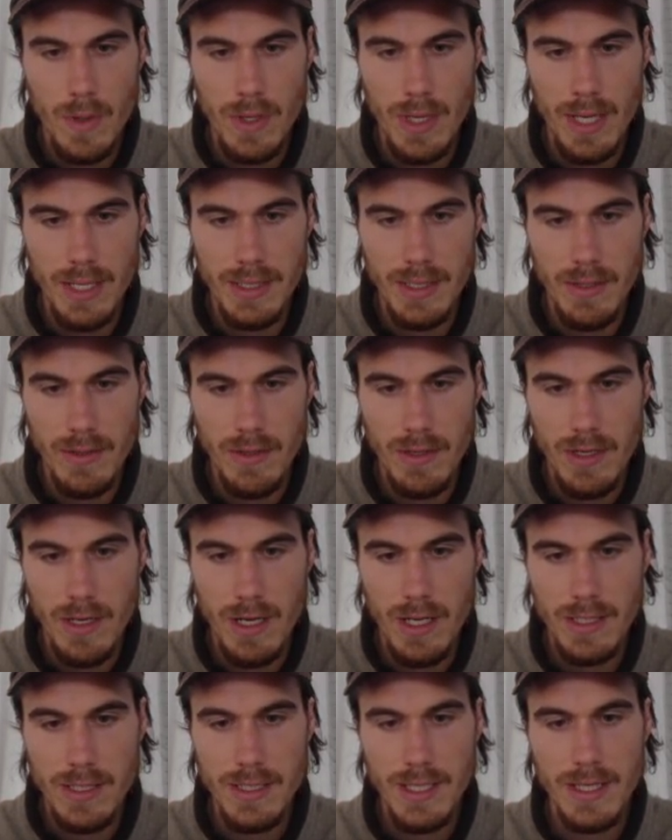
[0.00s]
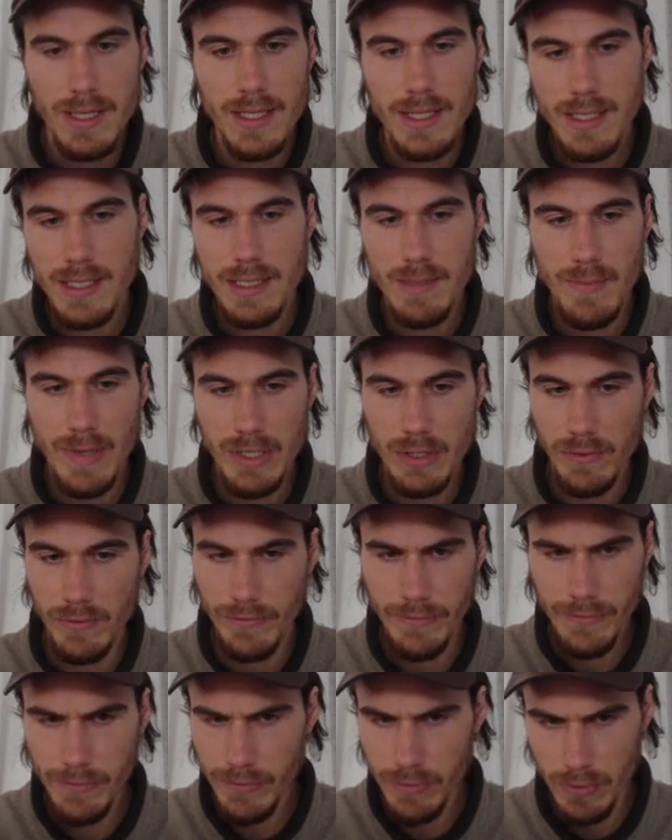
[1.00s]
Okay, so you can't say these
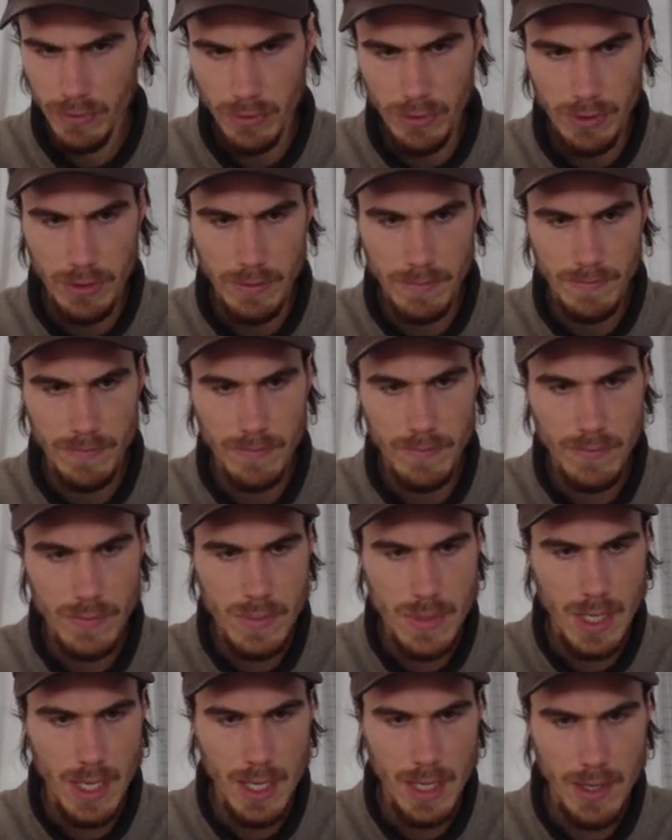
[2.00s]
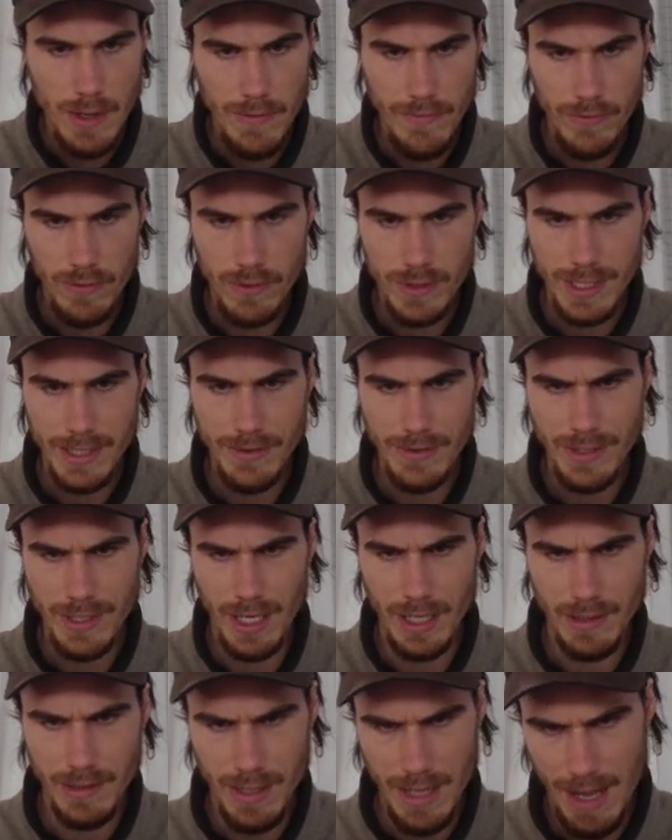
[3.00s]
special food. Food here
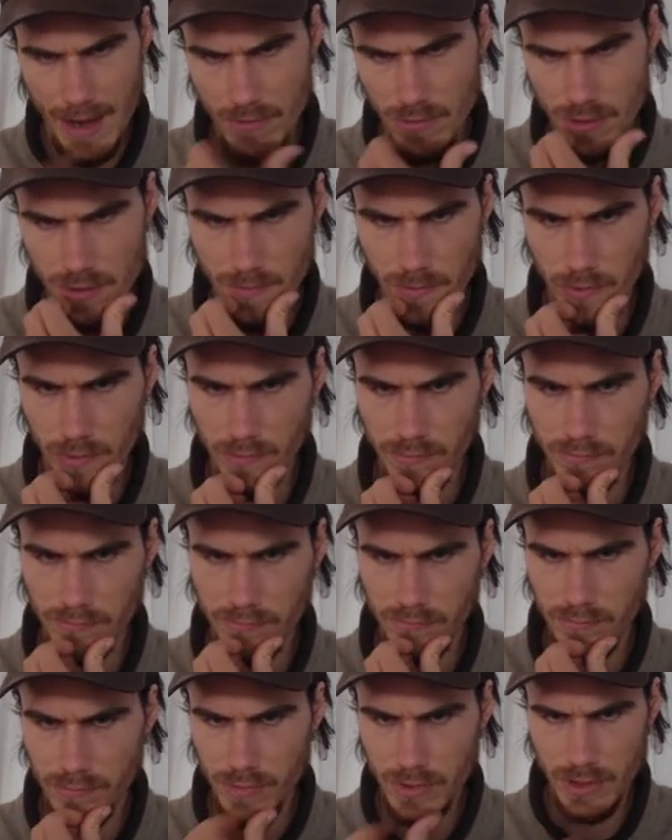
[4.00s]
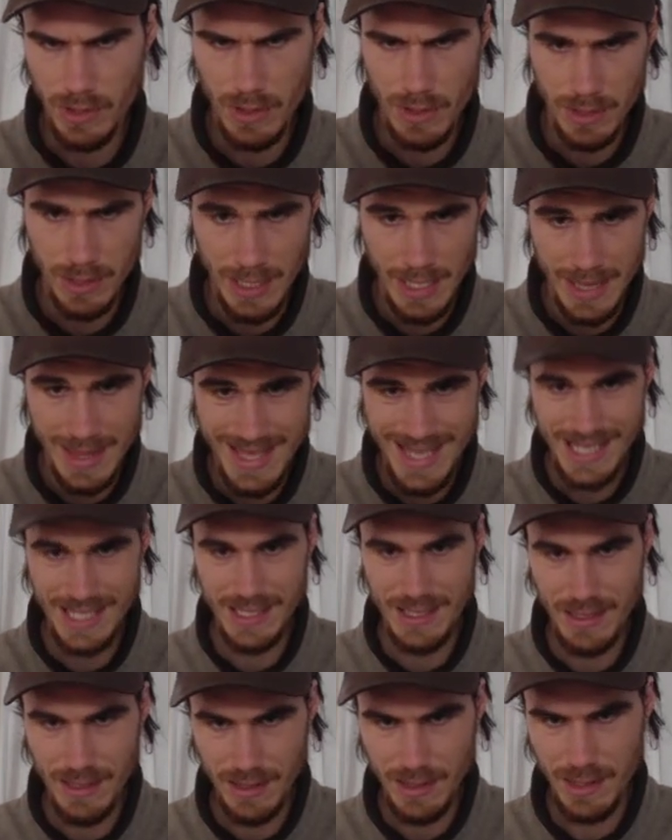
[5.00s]
is uncountable. So you could say
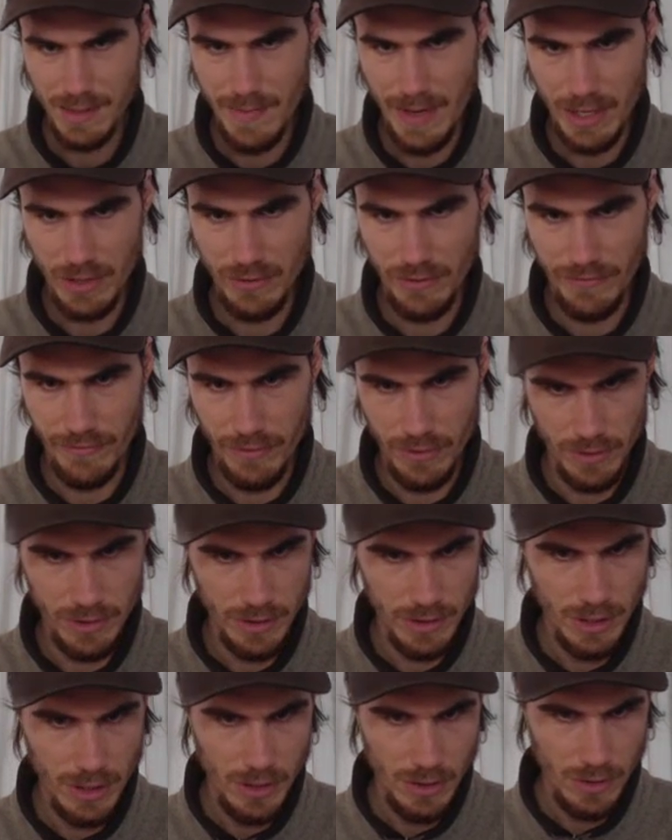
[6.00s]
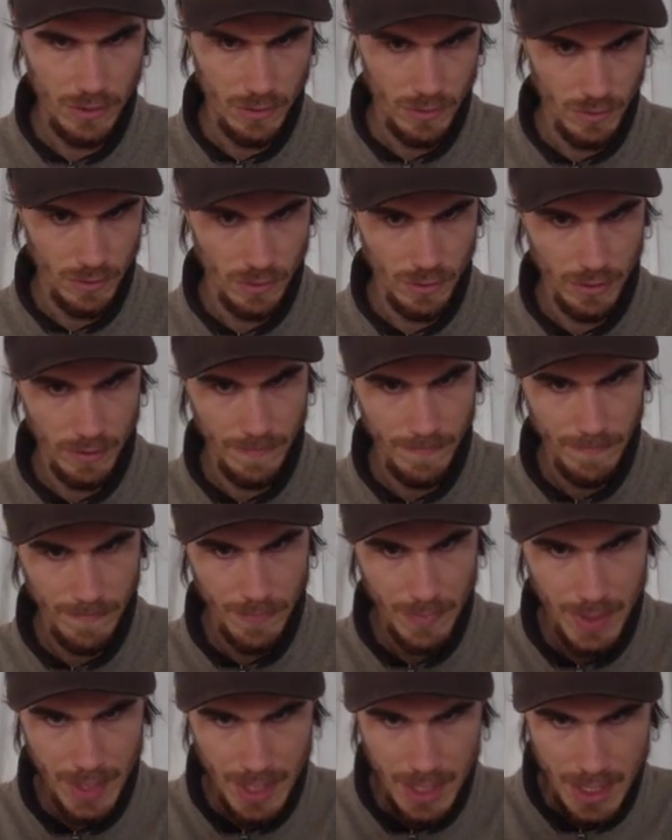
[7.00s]
this special food, or